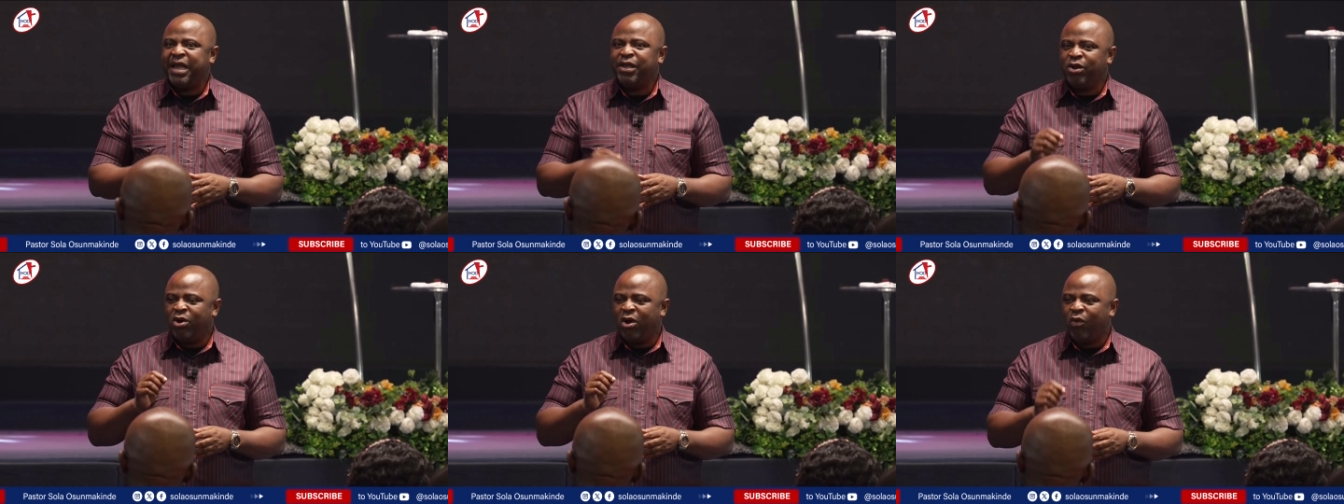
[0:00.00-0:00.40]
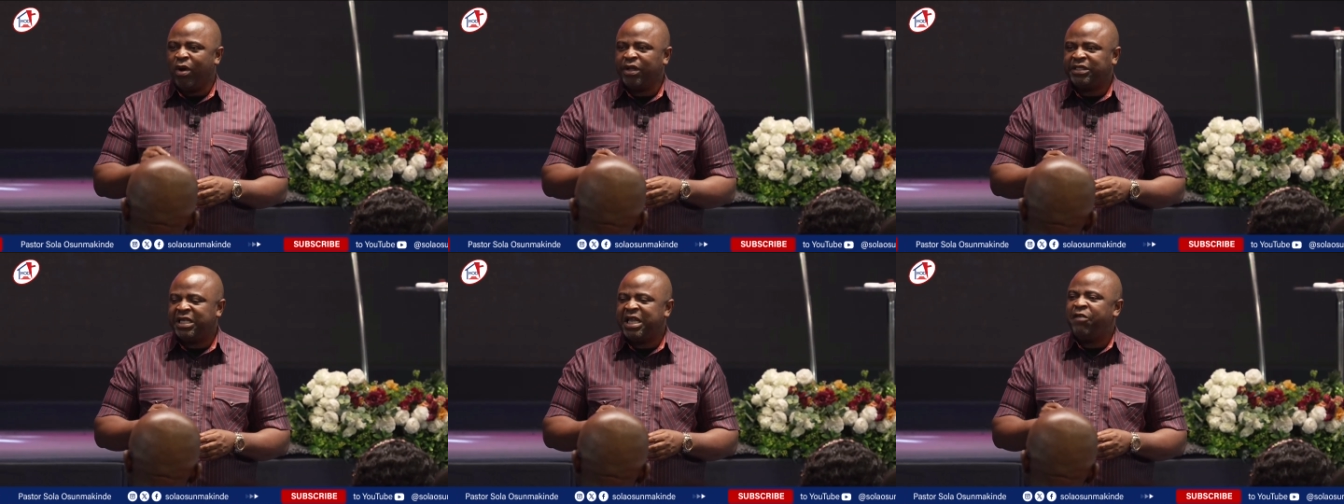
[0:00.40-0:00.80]
And you know
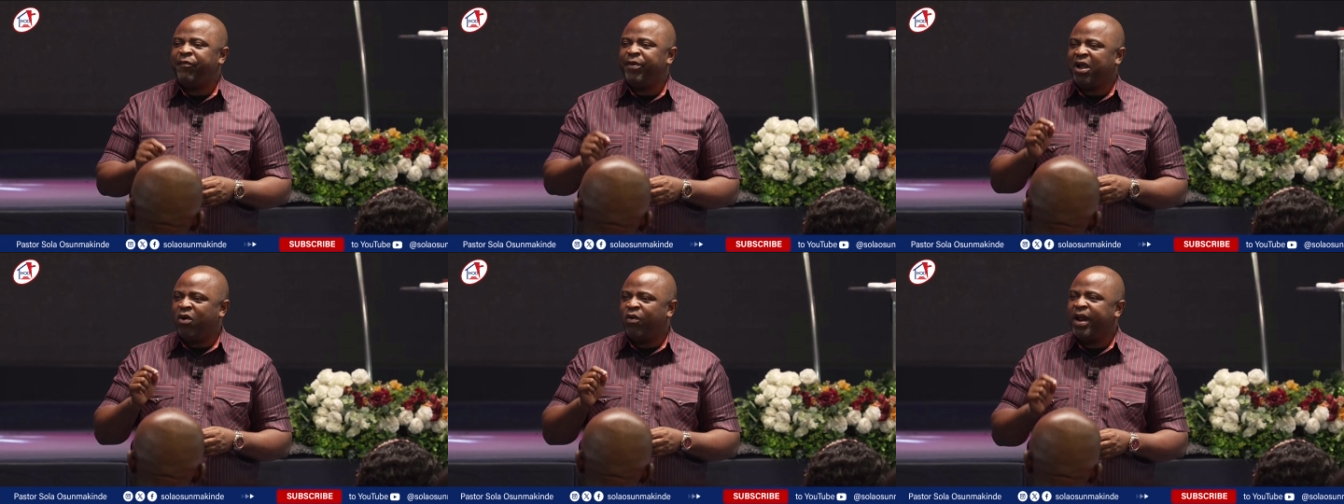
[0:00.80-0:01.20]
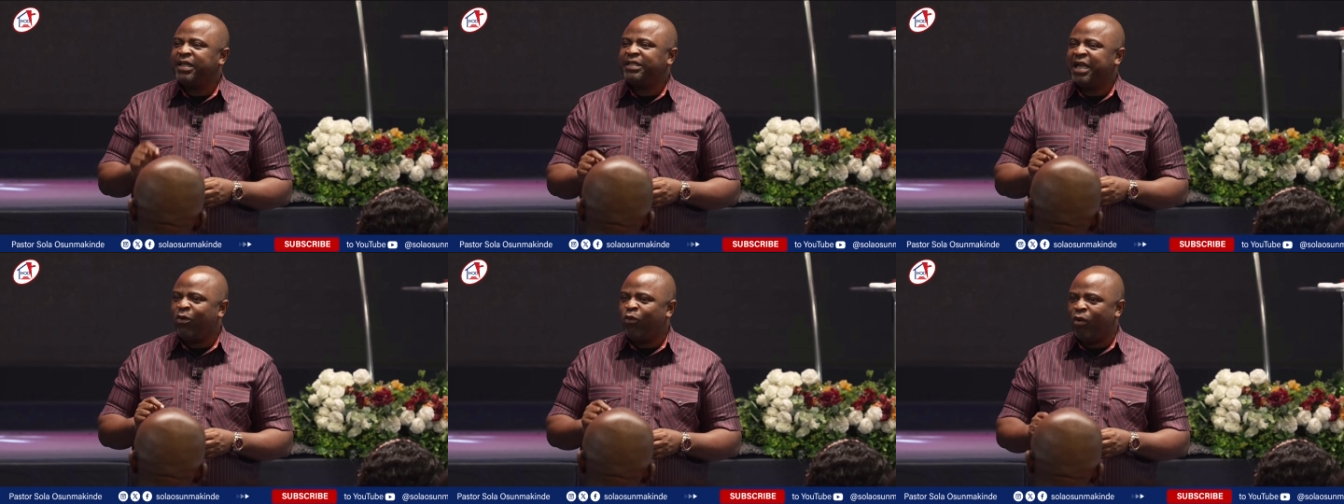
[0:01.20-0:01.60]
what? If he
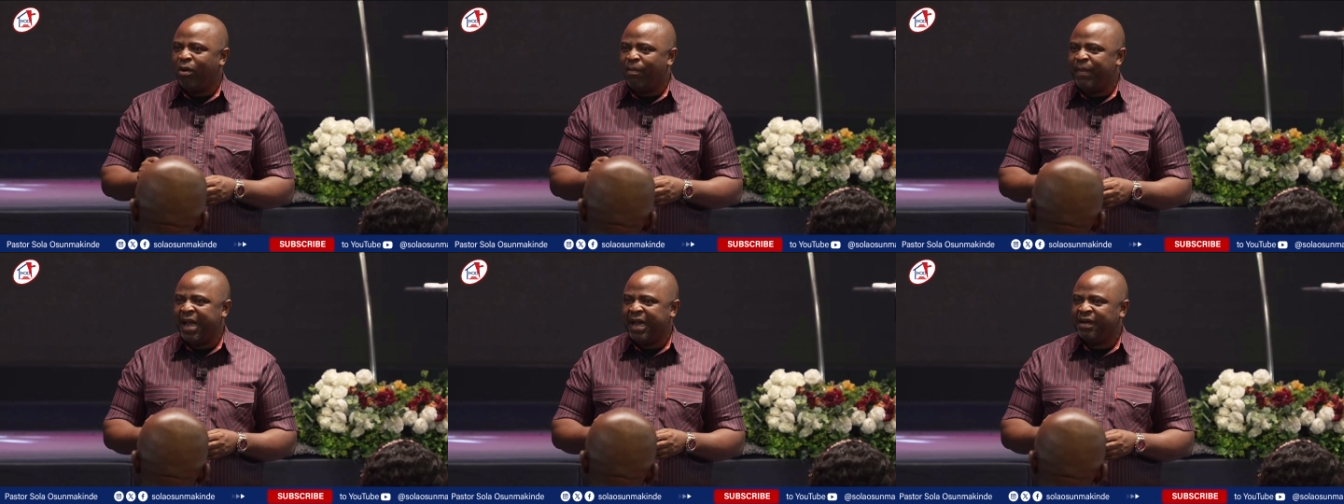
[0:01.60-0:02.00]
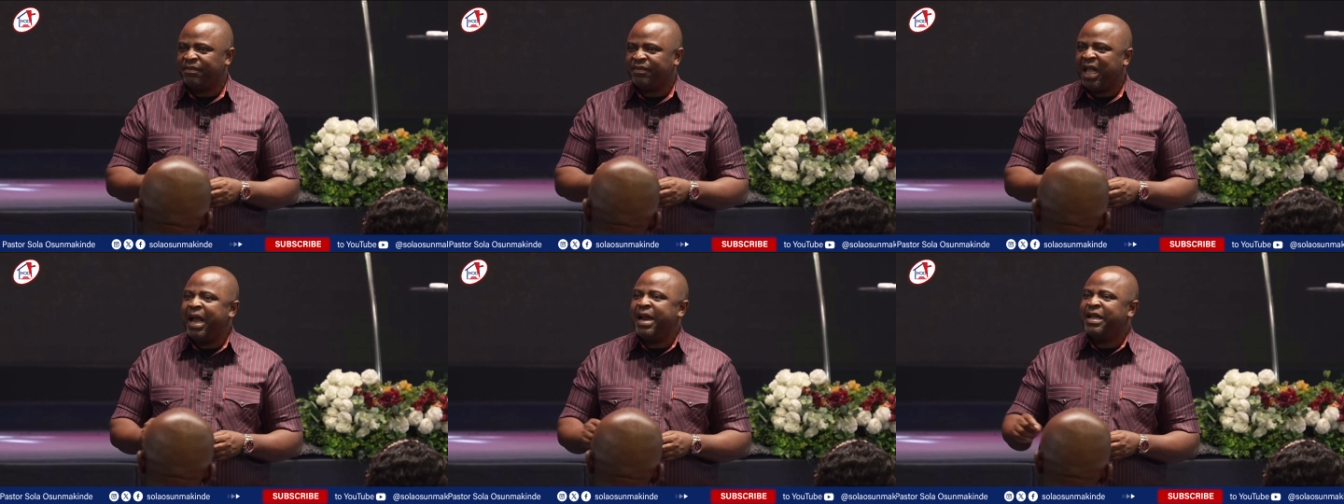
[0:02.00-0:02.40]
created one
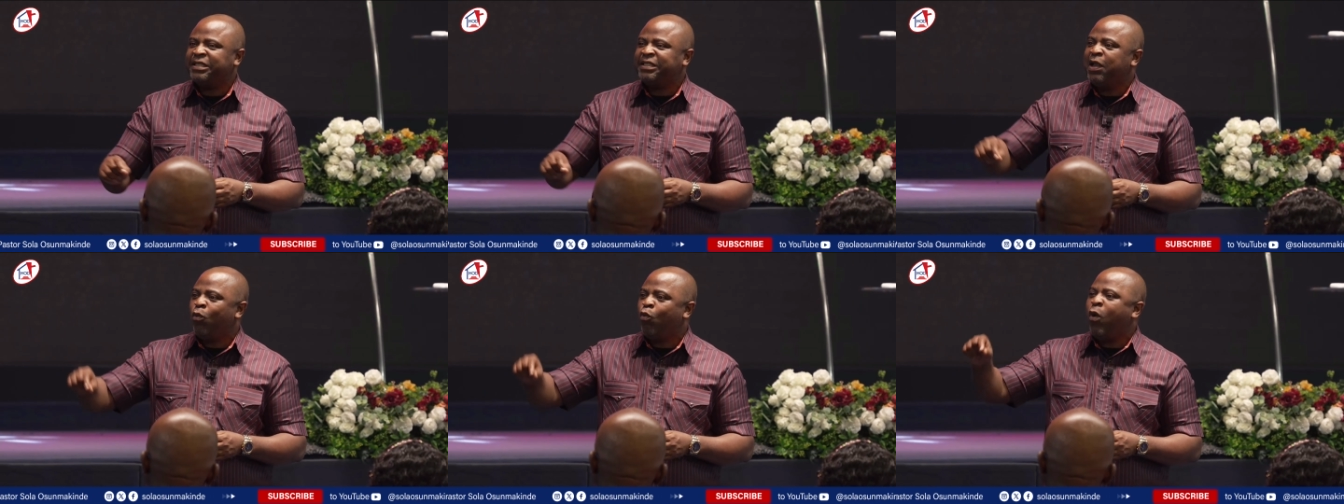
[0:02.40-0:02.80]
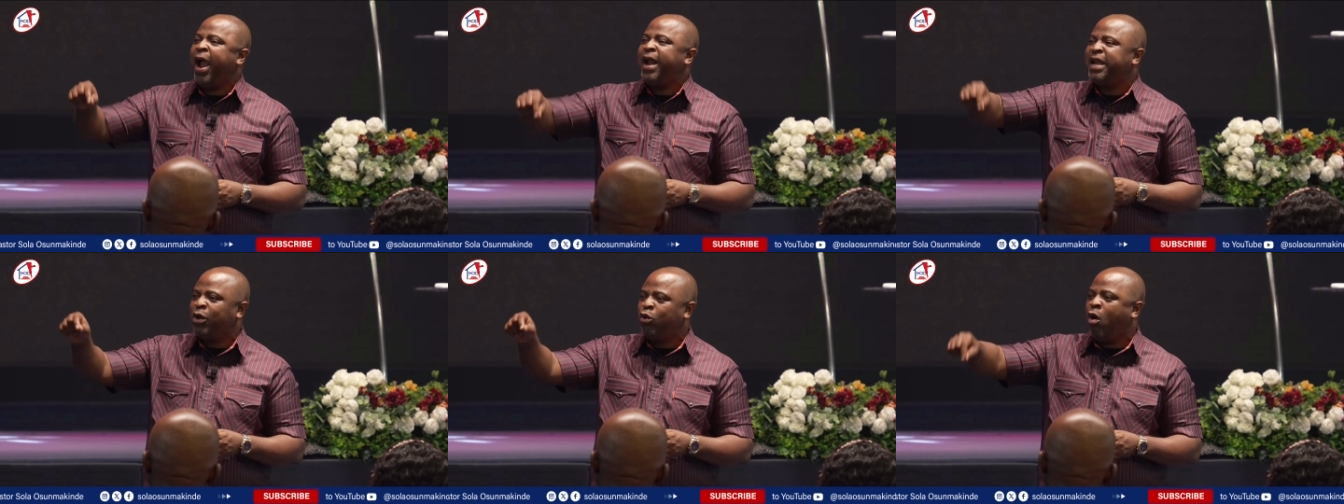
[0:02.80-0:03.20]
man and he said,
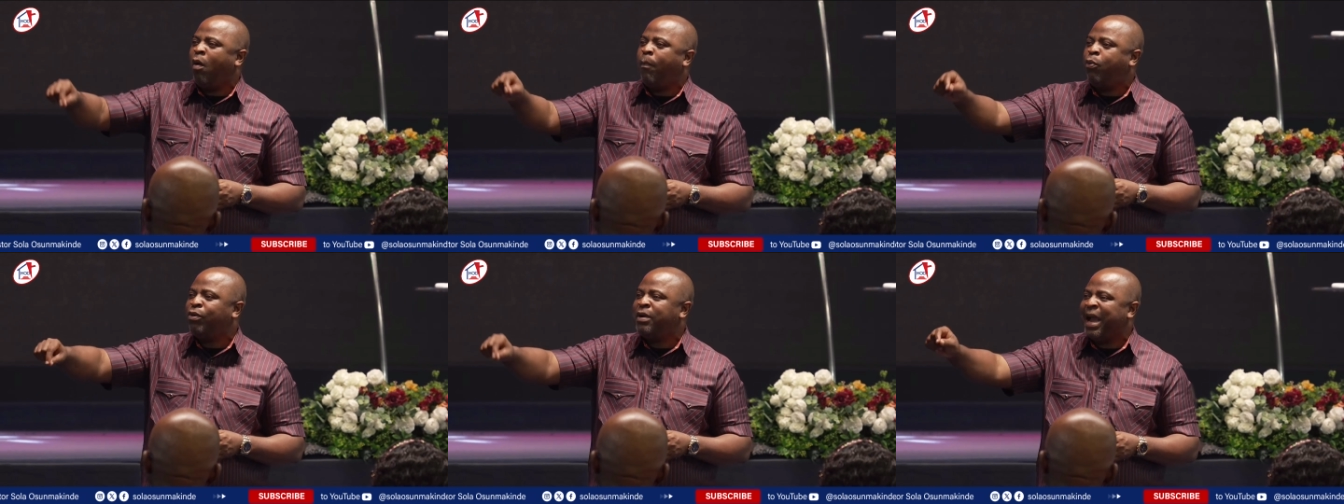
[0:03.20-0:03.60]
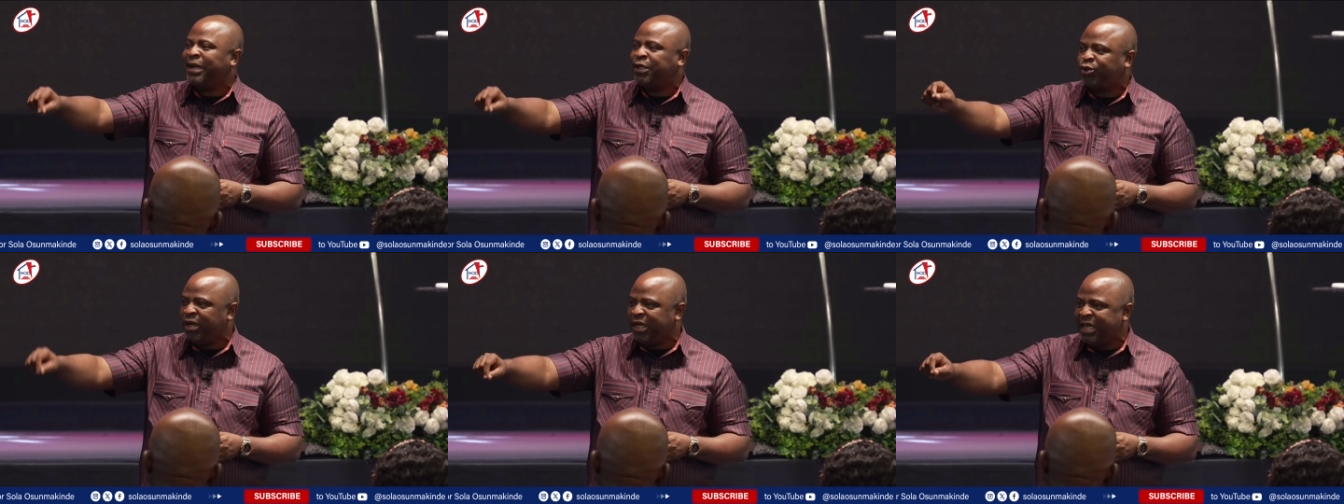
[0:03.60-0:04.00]
Why did God put
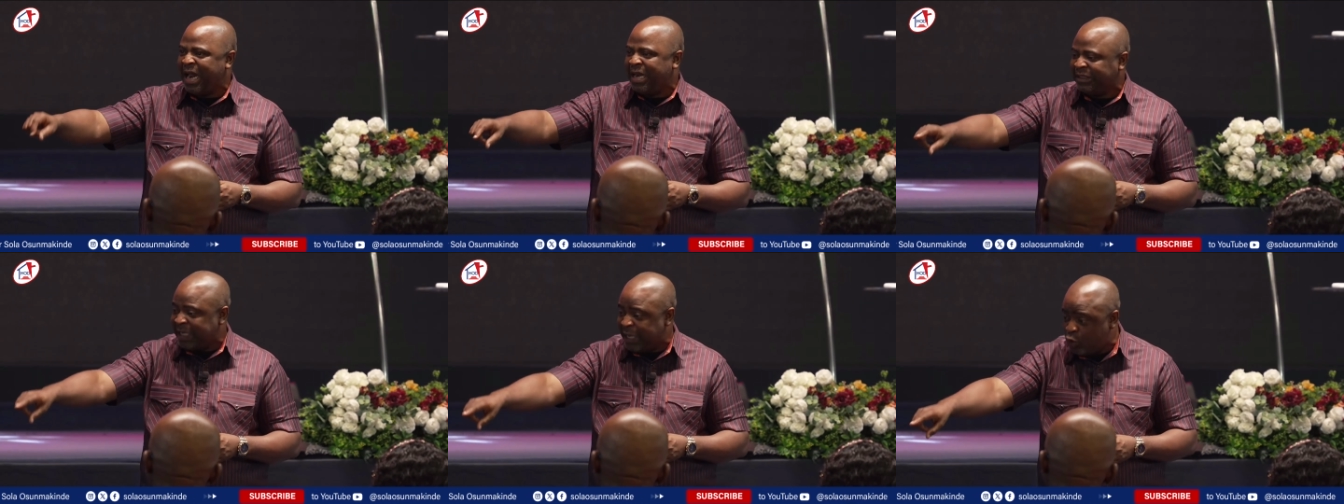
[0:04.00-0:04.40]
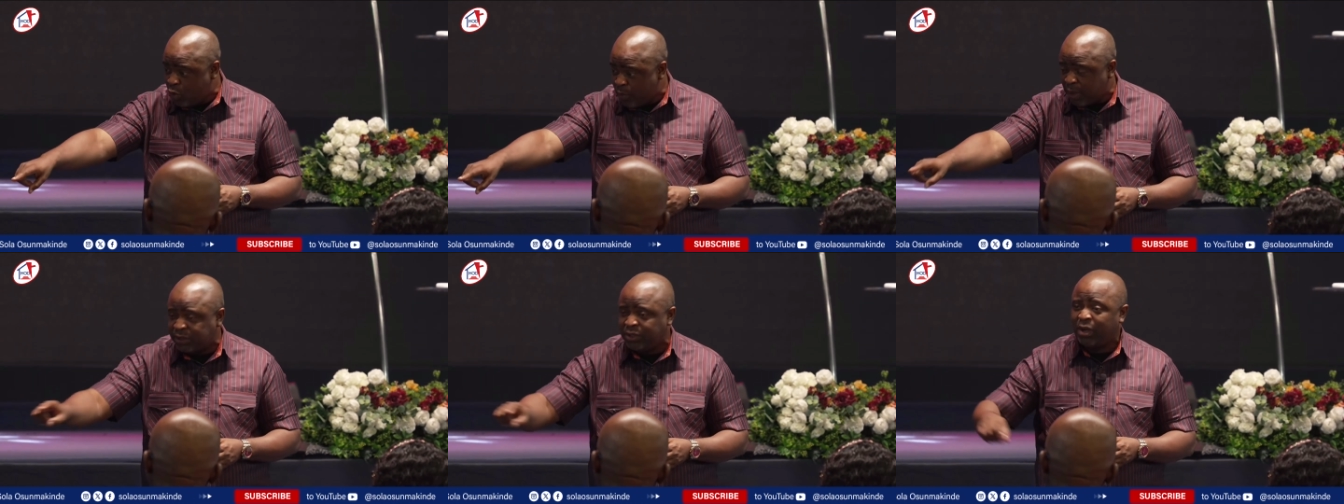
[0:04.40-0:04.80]
that tree there? And he said,
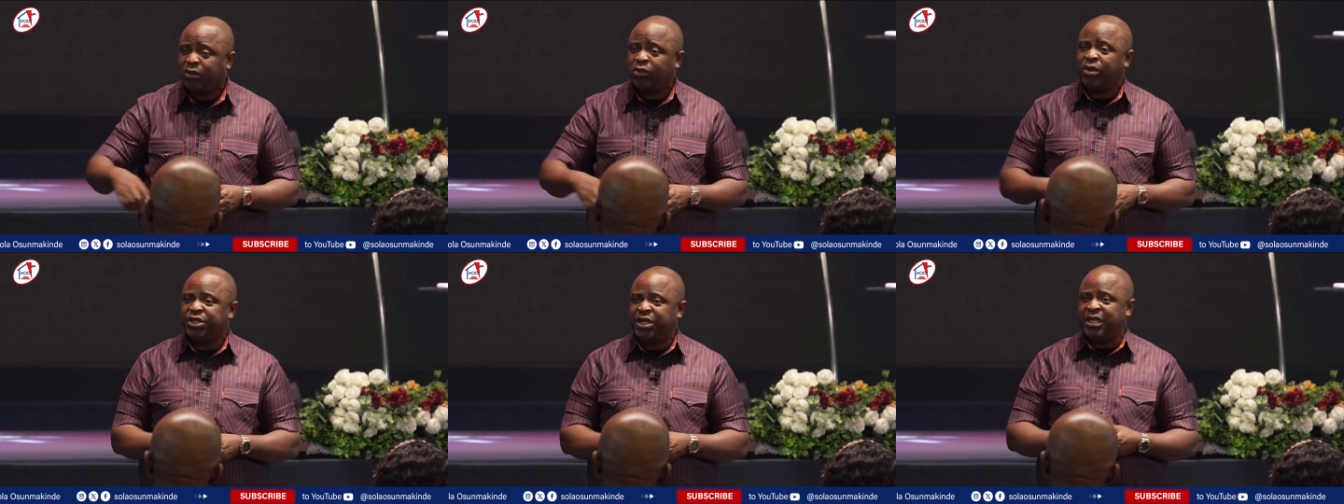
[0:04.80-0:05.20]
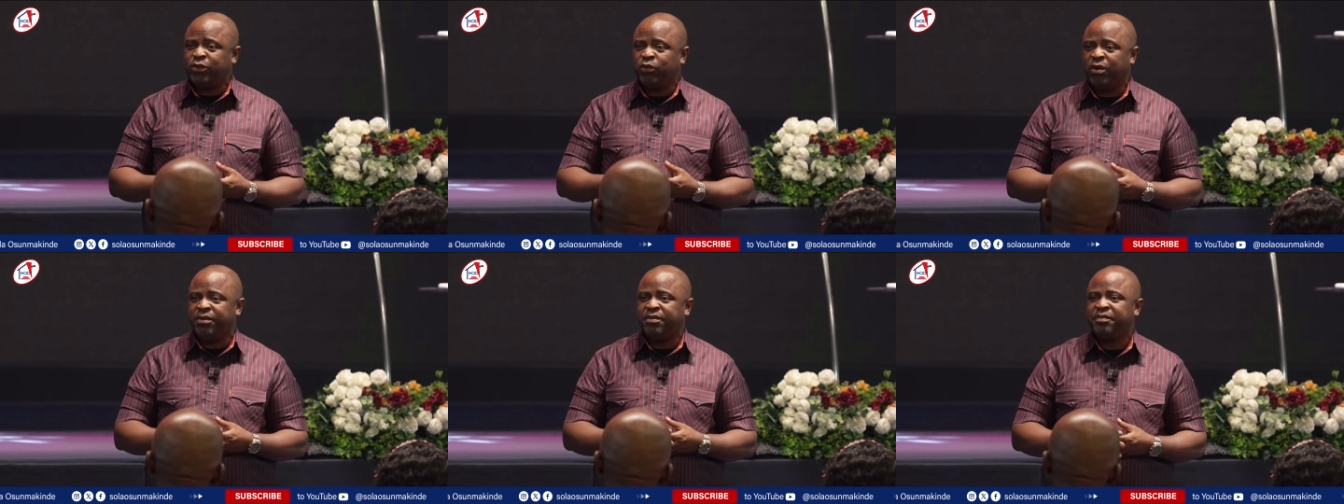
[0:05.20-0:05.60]
You must not touch
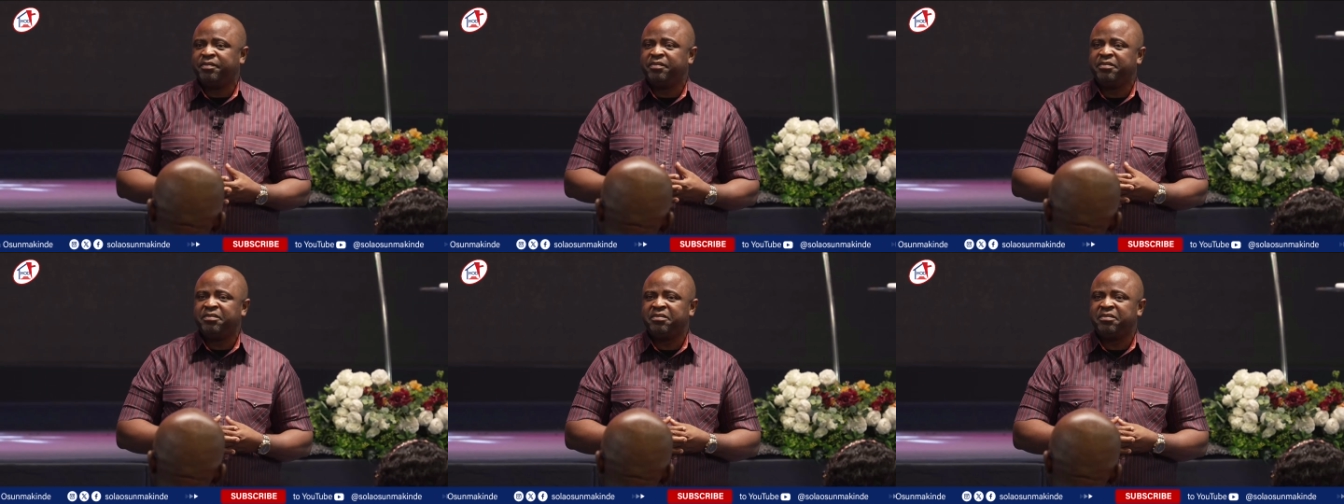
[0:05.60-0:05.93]
this one.